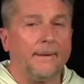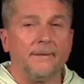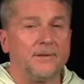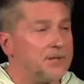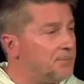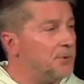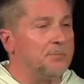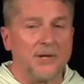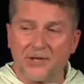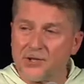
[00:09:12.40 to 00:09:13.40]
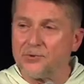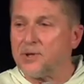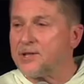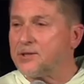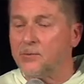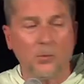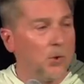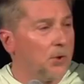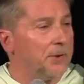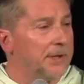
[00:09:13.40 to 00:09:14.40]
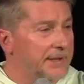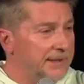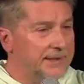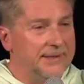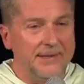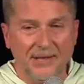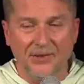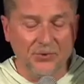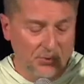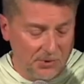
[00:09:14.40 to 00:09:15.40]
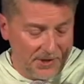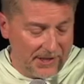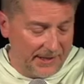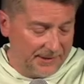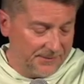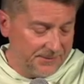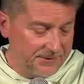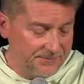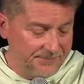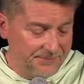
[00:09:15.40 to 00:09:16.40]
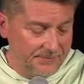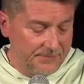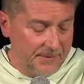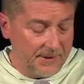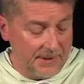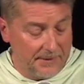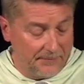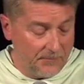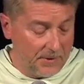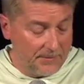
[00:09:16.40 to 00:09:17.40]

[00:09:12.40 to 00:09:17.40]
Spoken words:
just put my stress and worry in the Lord's hand. Yeah, right.